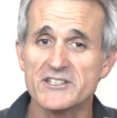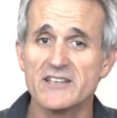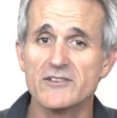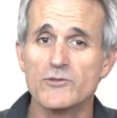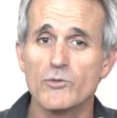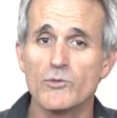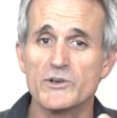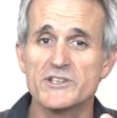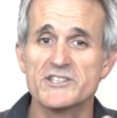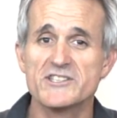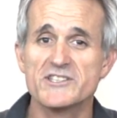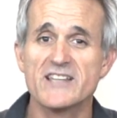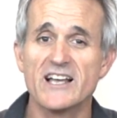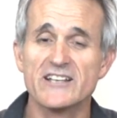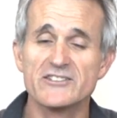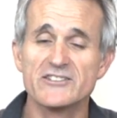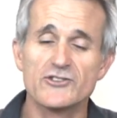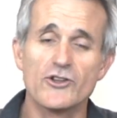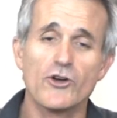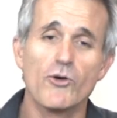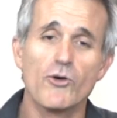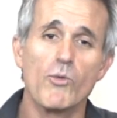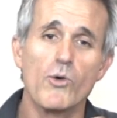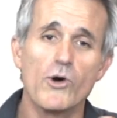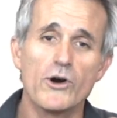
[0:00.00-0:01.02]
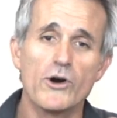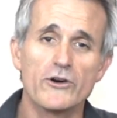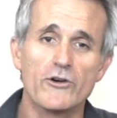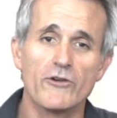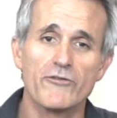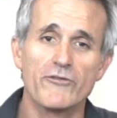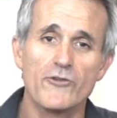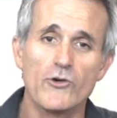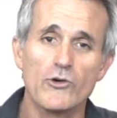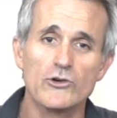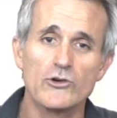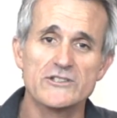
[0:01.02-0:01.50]
which does not work,
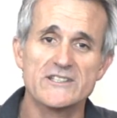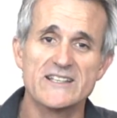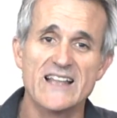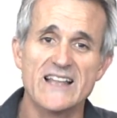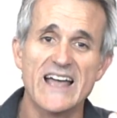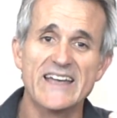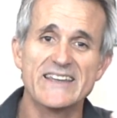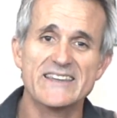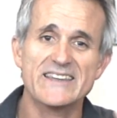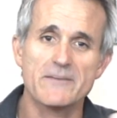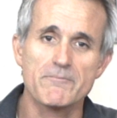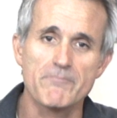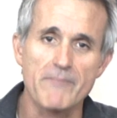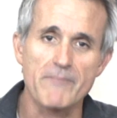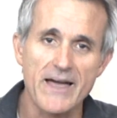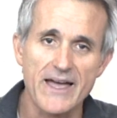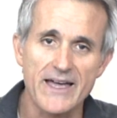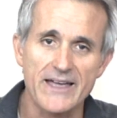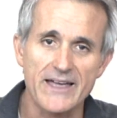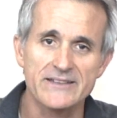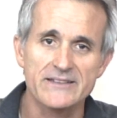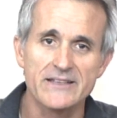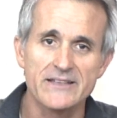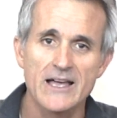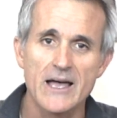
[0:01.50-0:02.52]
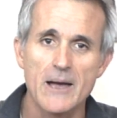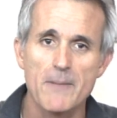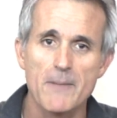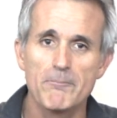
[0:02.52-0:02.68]
of course, like the man,